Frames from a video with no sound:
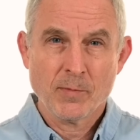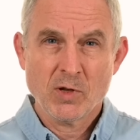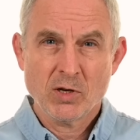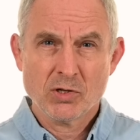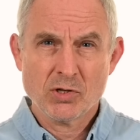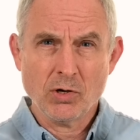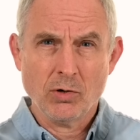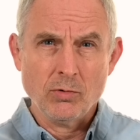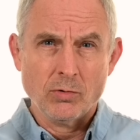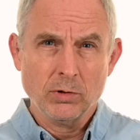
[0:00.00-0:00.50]

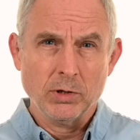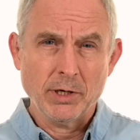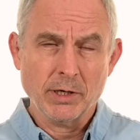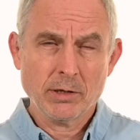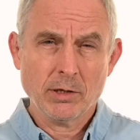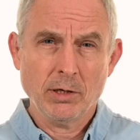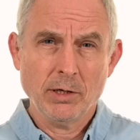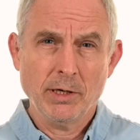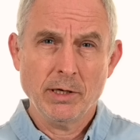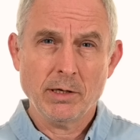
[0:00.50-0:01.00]
So click
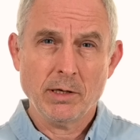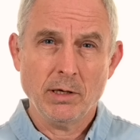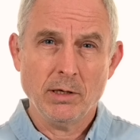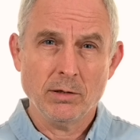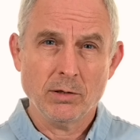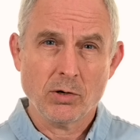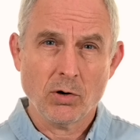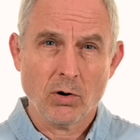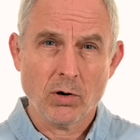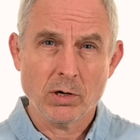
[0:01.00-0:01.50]
the link in
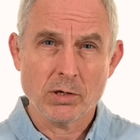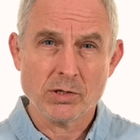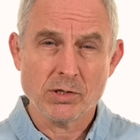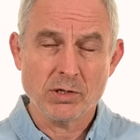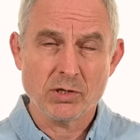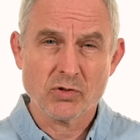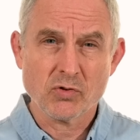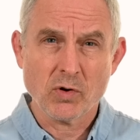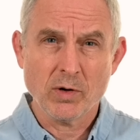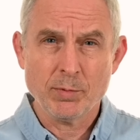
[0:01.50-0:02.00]
the cards and
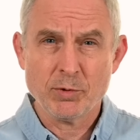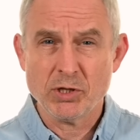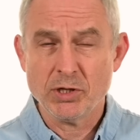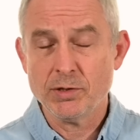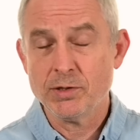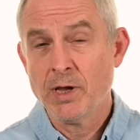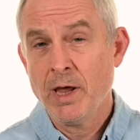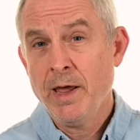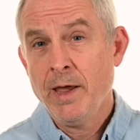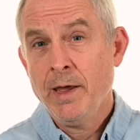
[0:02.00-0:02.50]
description